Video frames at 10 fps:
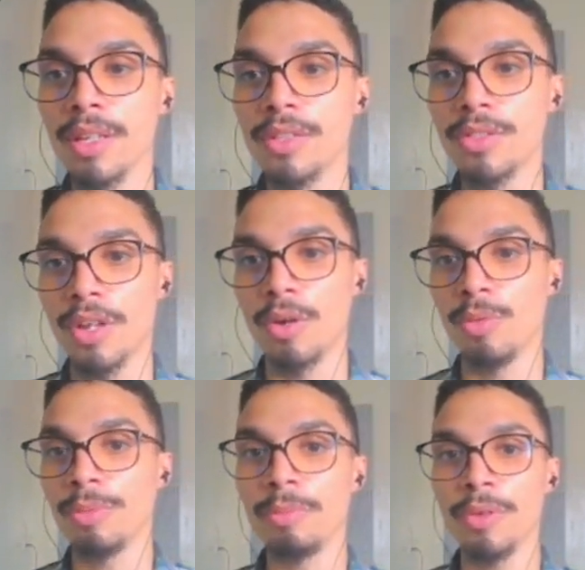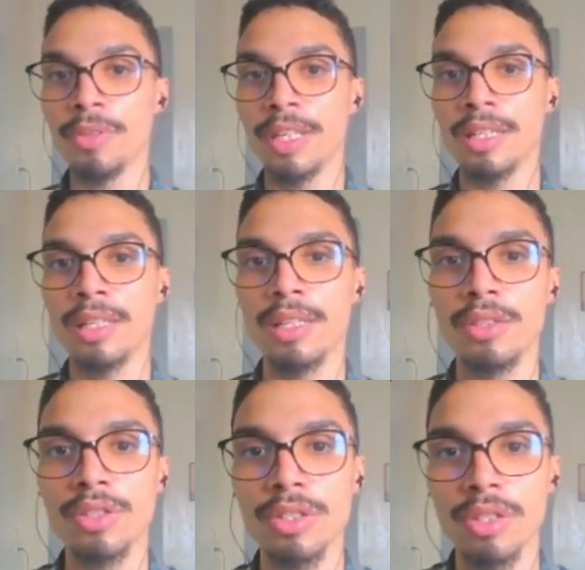So we'll be building
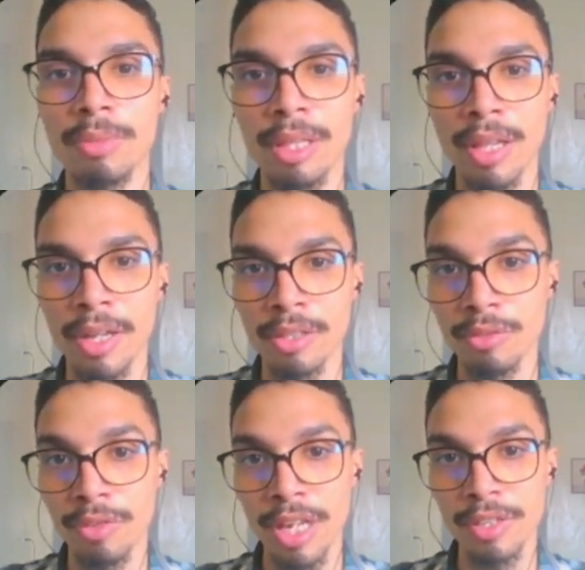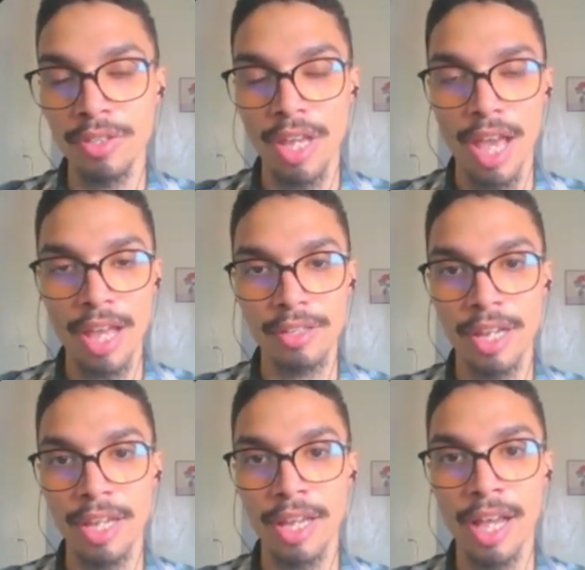this command line interface as
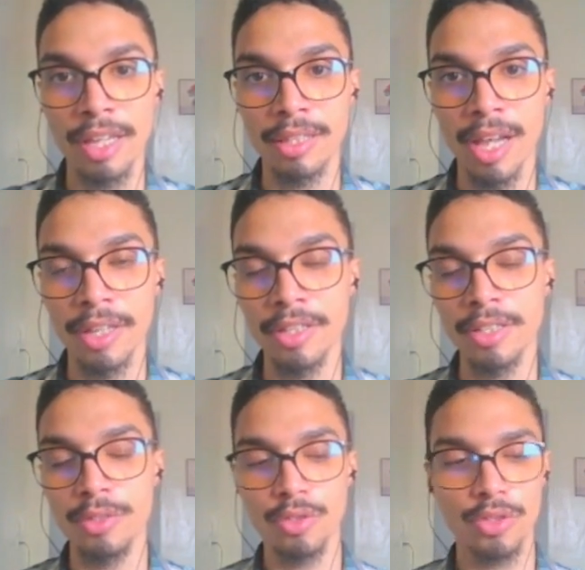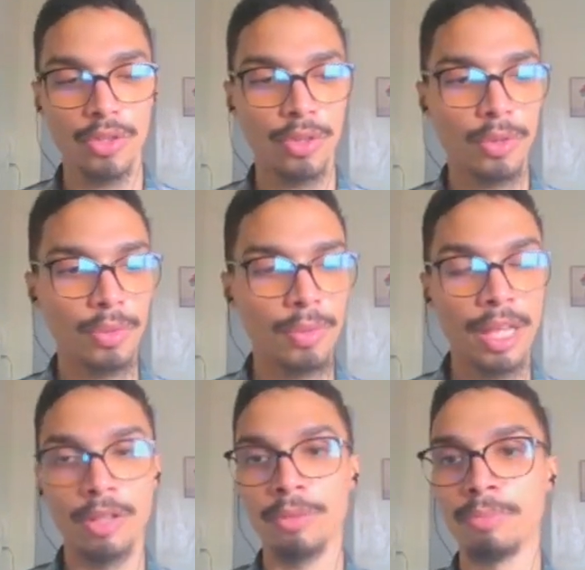I highlighted to
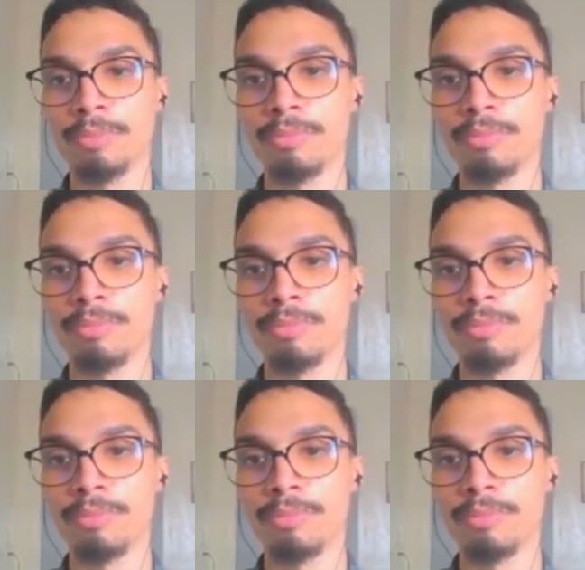help